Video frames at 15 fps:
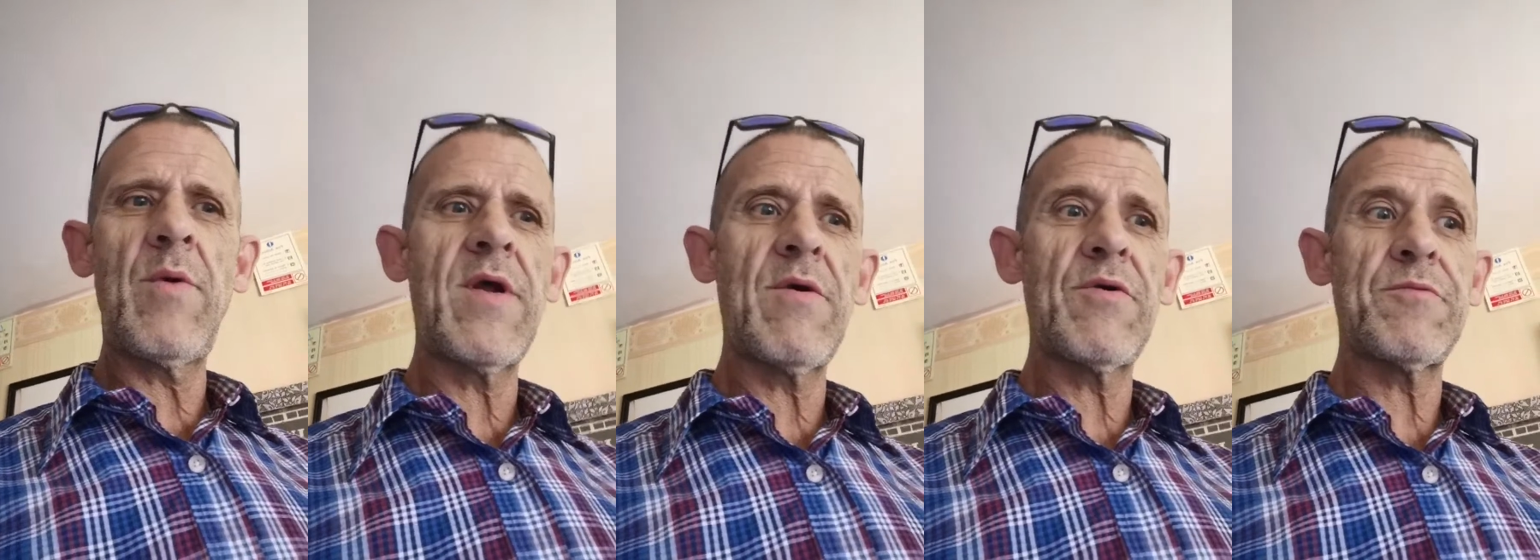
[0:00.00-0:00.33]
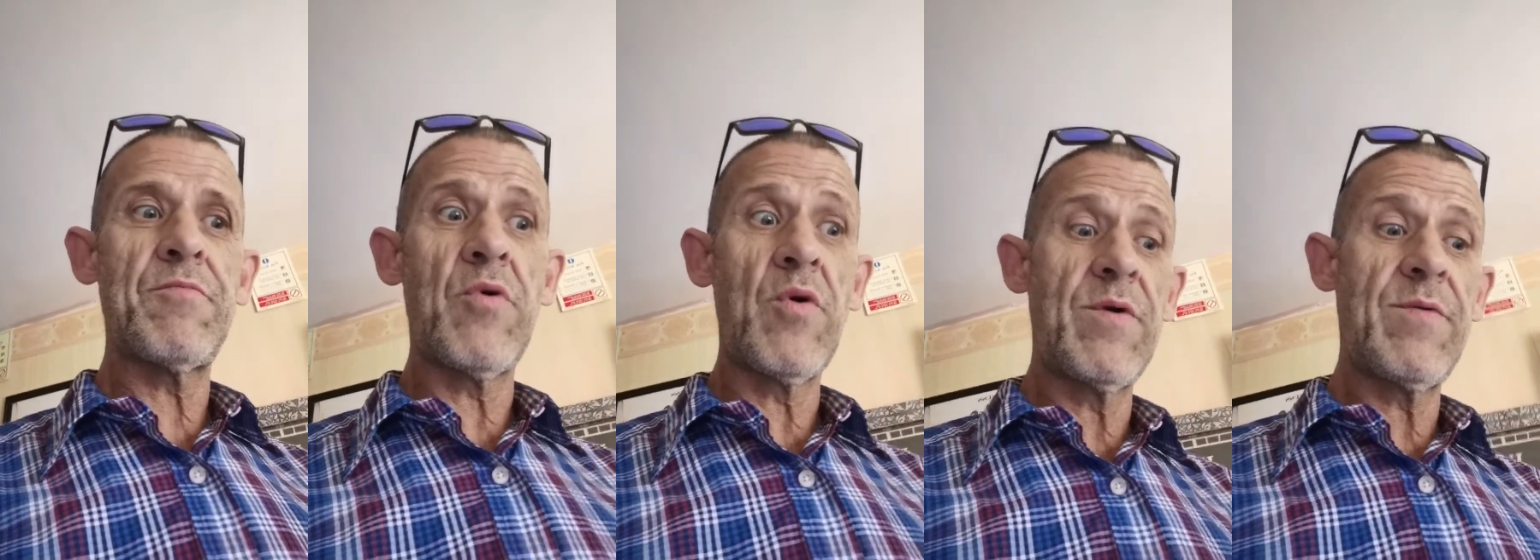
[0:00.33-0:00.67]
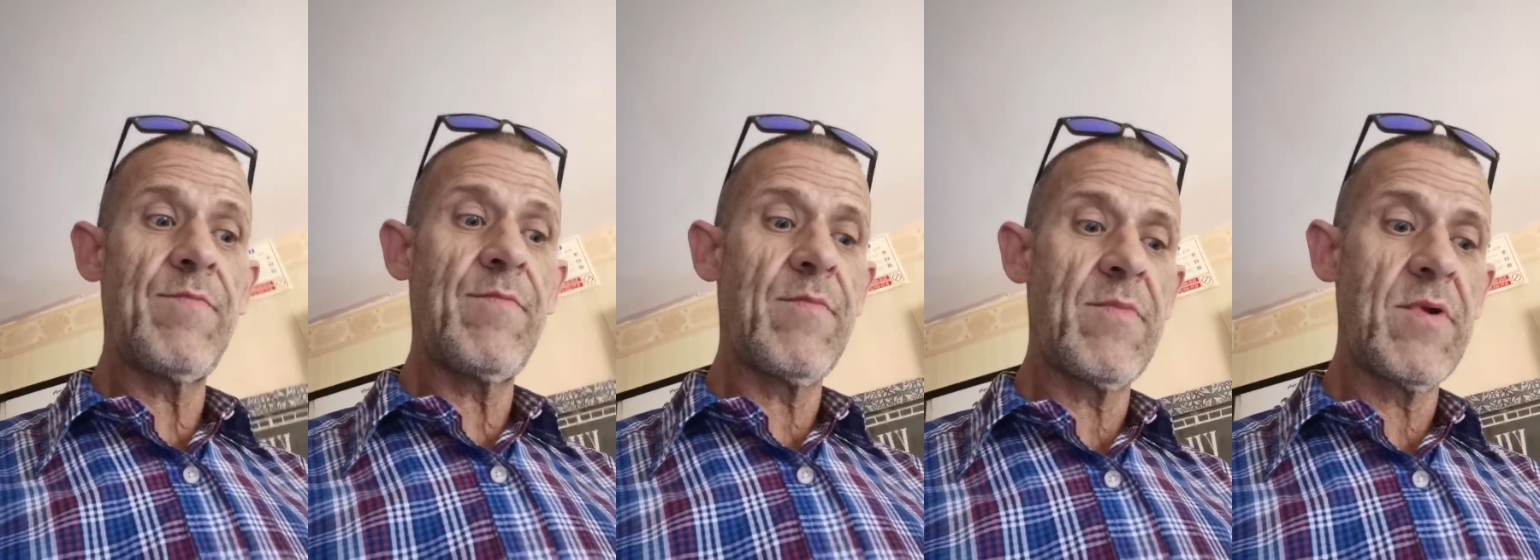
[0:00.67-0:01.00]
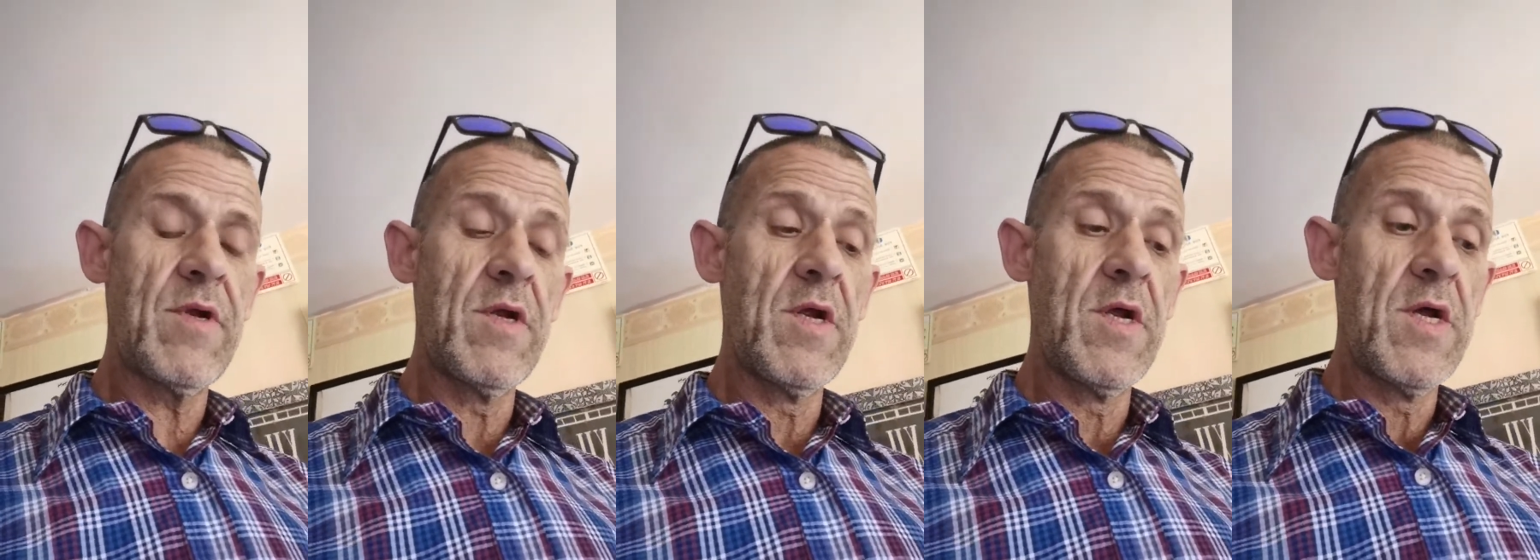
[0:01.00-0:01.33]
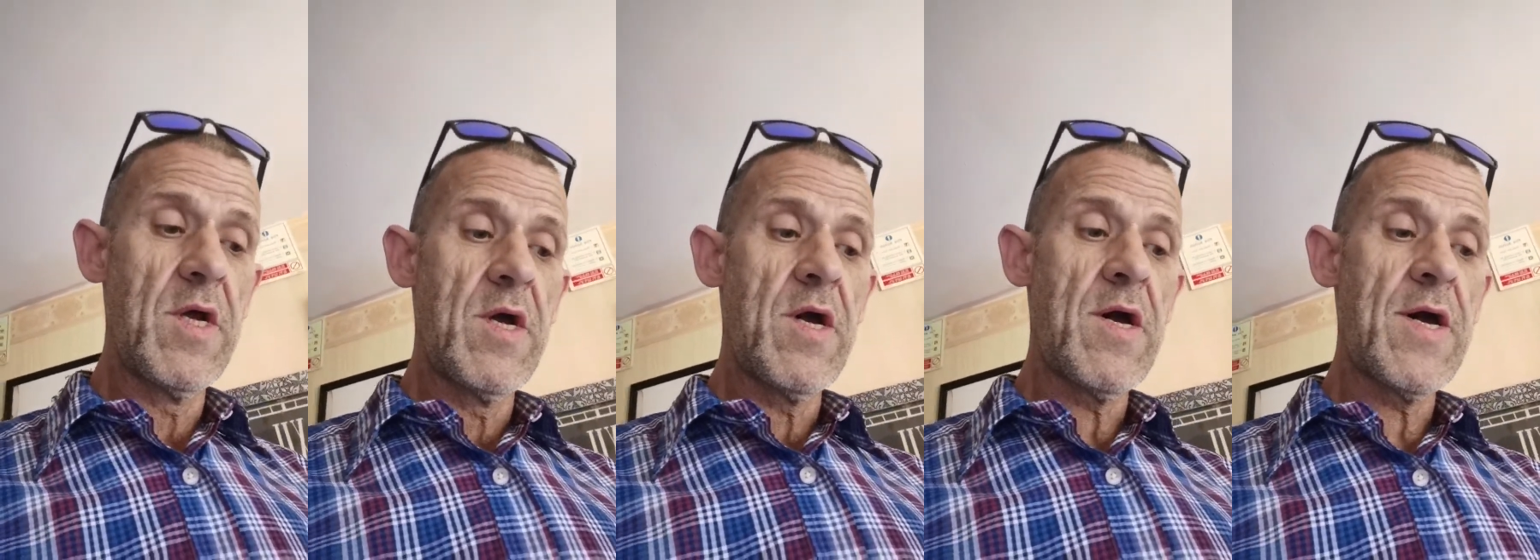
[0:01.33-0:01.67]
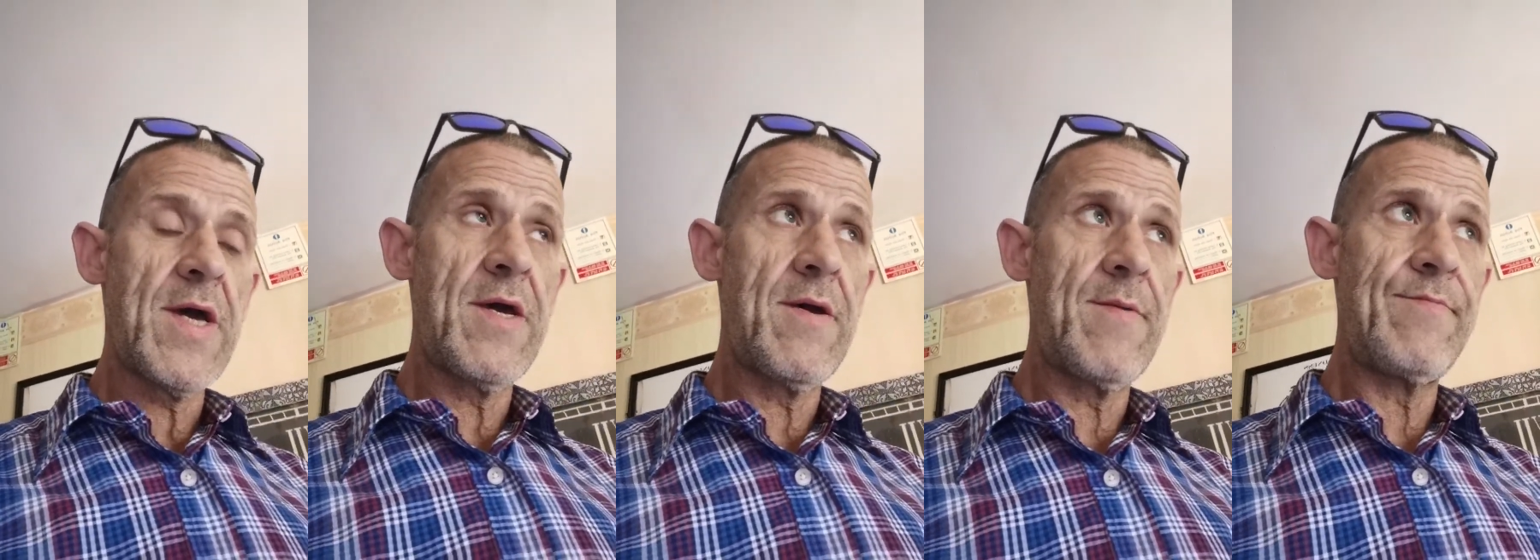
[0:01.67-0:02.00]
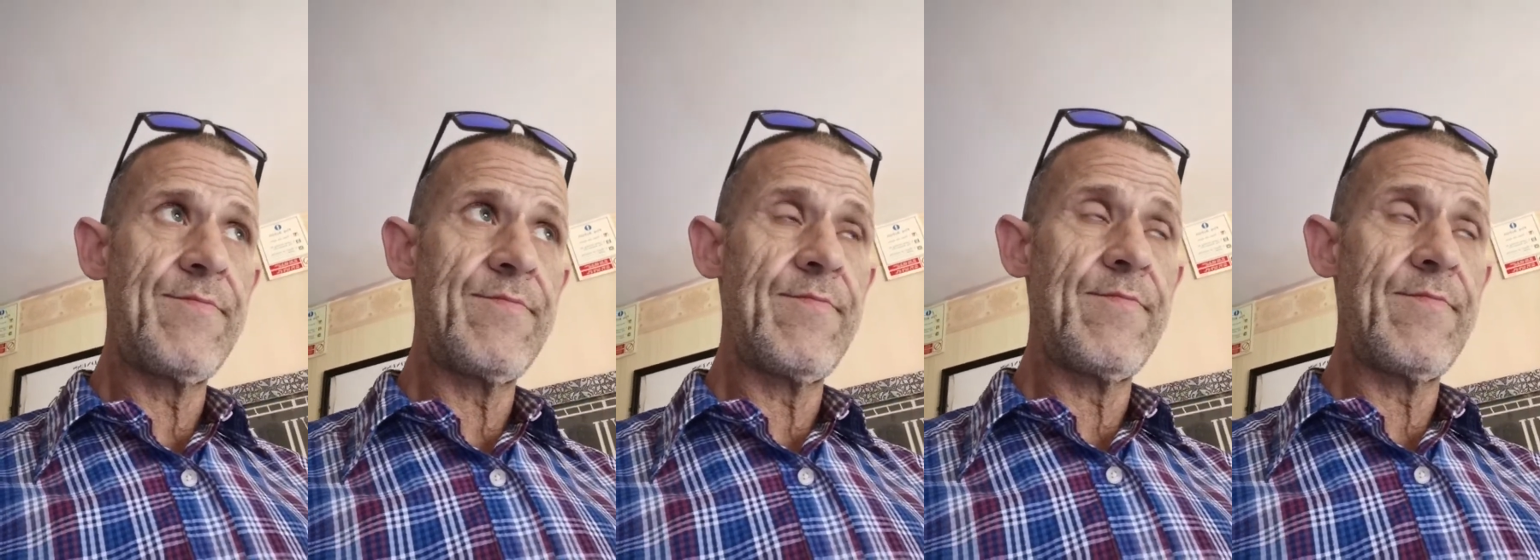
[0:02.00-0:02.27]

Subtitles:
I was born, I